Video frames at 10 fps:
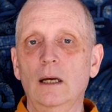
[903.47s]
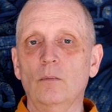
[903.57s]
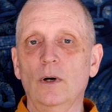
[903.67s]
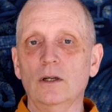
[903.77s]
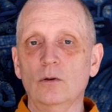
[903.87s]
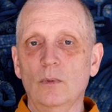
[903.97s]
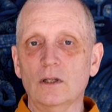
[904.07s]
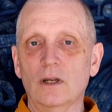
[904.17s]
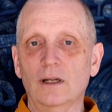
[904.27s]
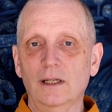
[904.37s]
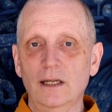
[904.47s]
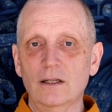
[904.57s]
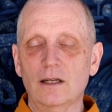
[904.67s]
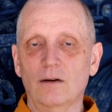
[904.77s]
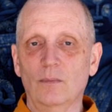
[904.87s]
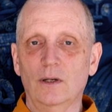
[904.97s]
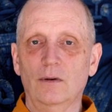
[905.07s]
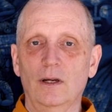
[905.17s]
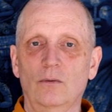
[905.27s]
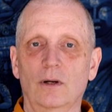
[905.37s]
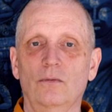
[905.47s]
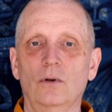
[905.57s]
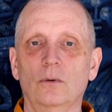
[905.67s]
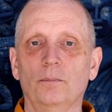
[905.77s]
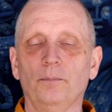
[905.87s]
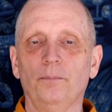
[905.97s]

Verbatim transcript: But you must at least have mundane right view.